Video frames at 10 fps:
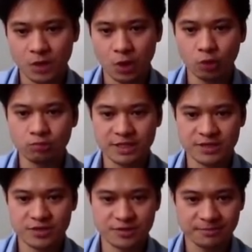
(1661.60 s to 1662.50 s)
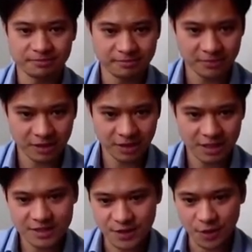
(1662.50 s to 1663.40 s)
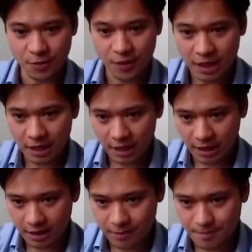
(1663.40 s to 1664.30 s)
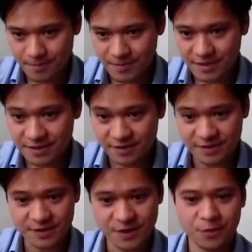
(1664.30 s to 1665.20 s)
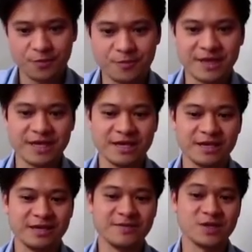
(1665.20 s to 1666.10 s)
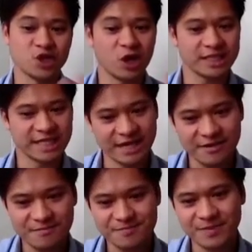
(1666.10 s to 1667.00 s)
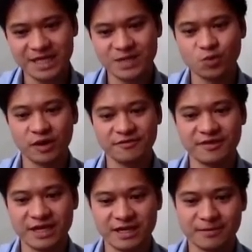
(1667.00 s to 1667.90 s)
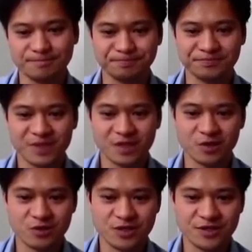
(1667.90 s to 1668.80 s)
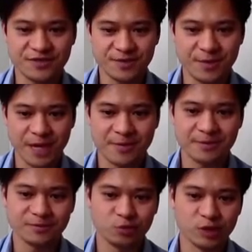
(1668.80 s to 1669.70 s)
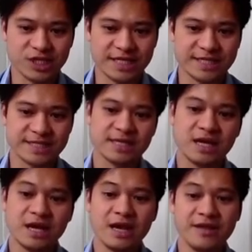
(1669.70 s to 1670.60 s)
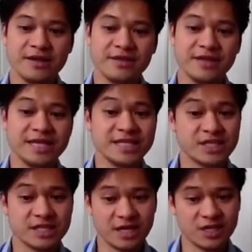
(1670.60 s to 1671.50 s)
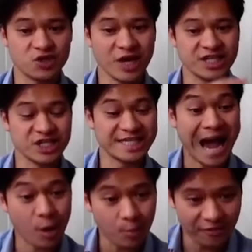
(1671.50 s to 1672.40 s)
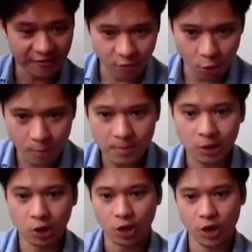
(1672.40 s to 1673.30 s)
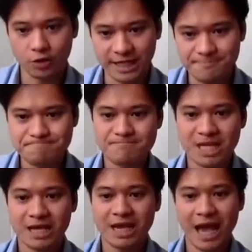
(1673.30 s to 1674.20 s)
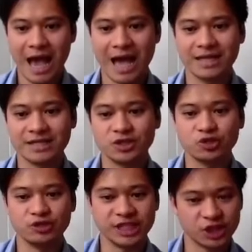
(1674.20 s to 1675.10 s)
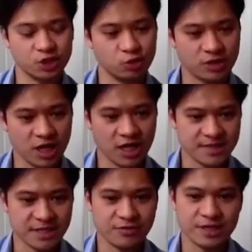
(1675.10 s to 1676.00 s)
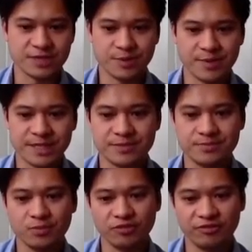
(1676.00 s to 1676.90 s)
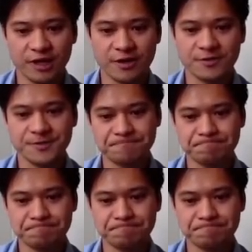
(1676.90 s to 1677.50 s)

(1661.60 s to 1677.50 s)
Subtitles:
Oh, excuse me. So the chart here is one of the conclusions from the paper, which is that these strategies outperform long only and traditional time series momentum portfolios.